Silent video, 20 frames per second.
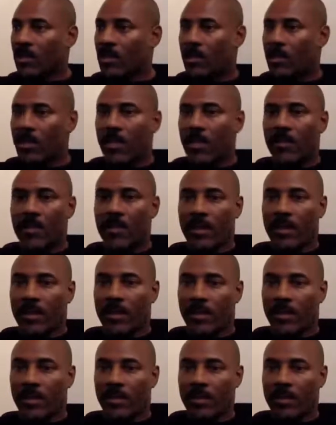Stevia
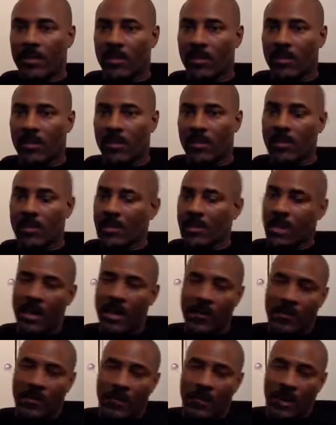does not
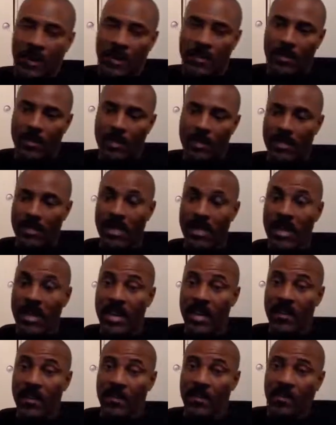affect, it has a
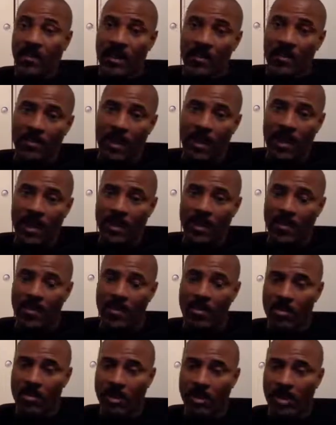negative impact on
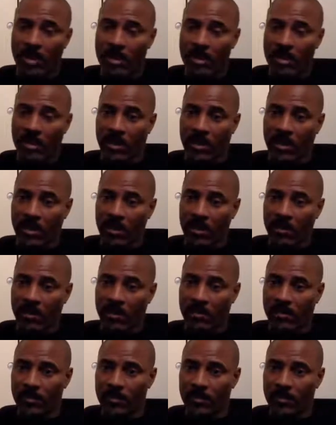your insulin levels.